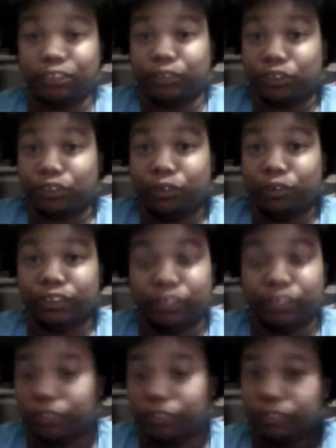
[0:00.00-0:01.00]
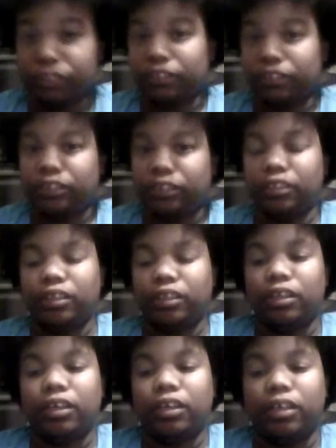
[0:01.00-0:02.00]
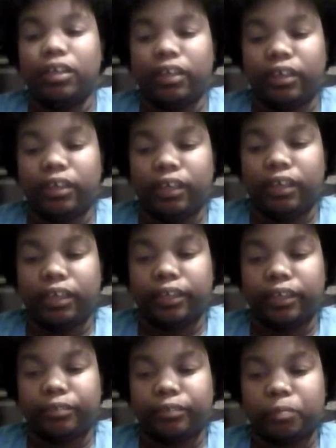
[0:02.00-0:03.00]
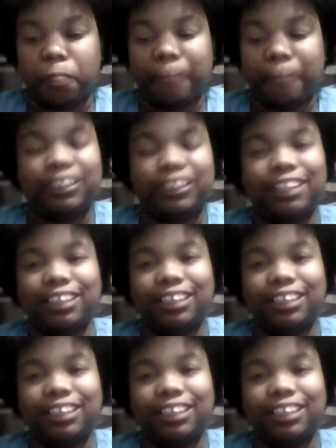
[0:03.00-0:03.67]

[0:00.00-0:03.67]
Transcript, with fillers: you with the sword, you know. And it change,